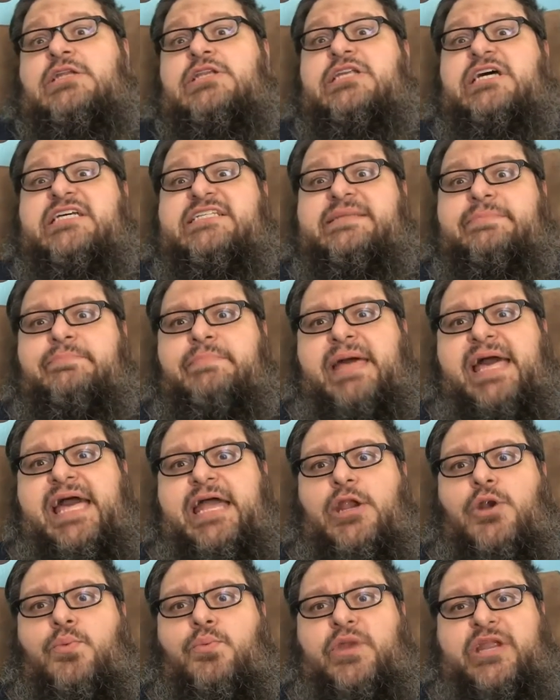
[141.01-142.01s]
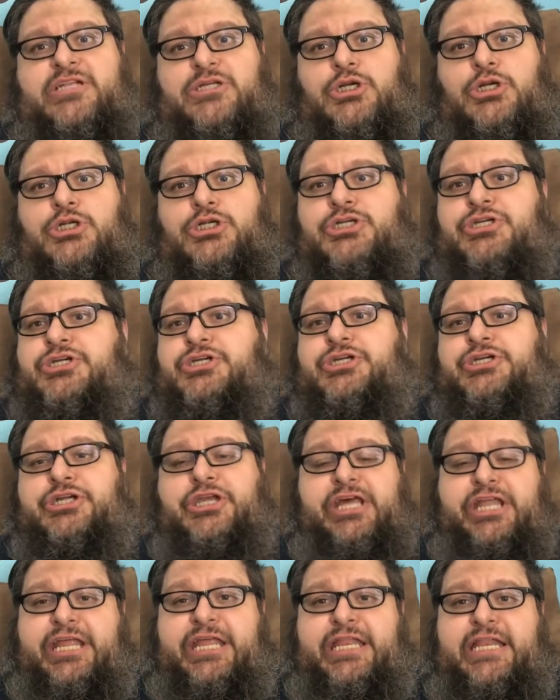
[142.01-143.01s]
Doesn't matter, Richard.
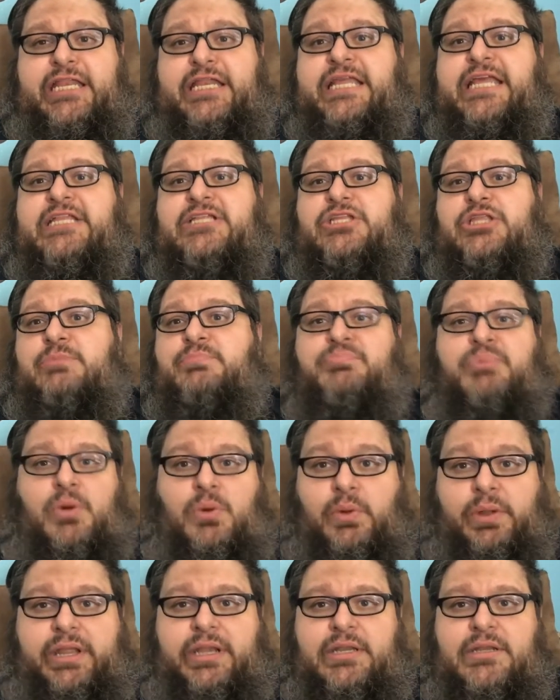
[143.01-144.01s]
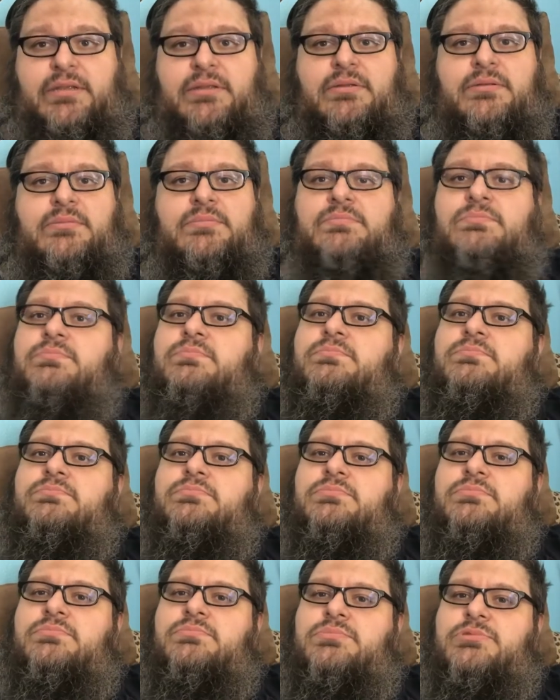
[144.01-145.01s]
Shut it and get to the point.
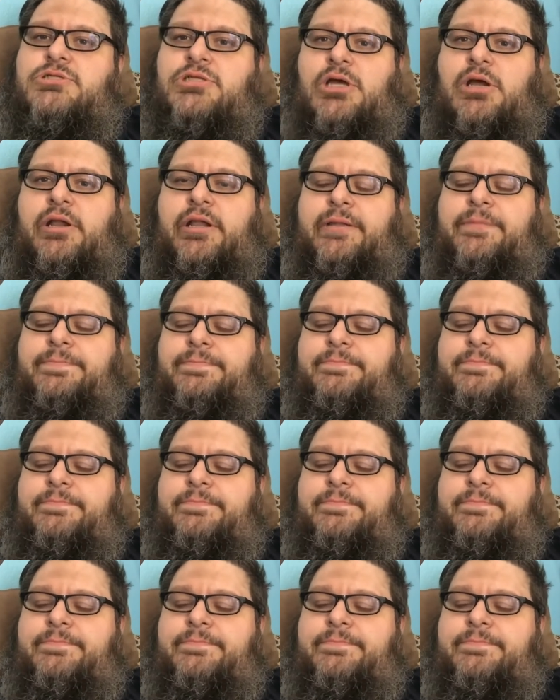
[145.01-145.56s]
Sorry.